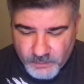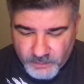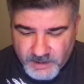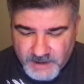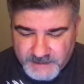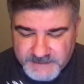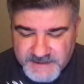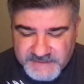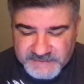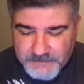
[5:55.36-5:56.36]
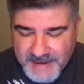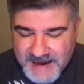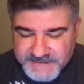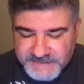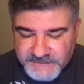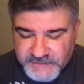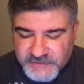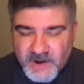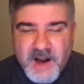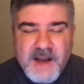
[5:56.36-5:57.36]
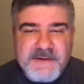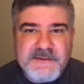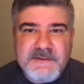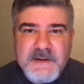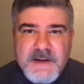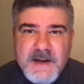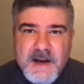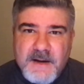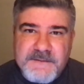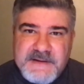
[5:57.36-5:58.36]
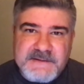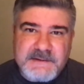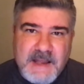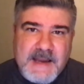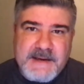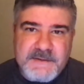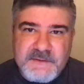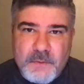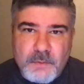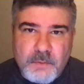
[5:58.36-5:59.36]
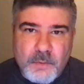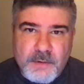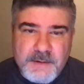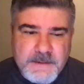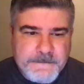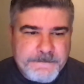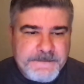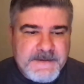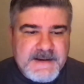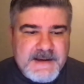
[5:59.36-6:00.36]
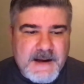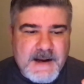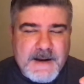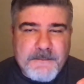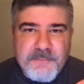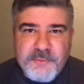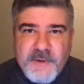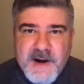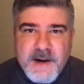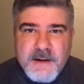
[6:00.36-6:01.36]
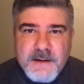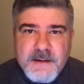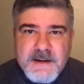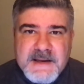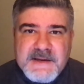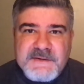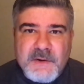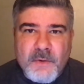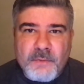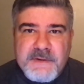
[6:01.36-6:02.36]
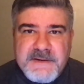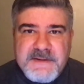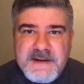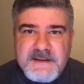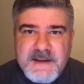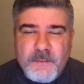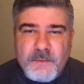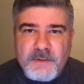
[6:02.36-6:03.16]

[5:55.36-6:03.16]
O God. Smash the jaws of these lions, O Lord. Prayer is the only thing that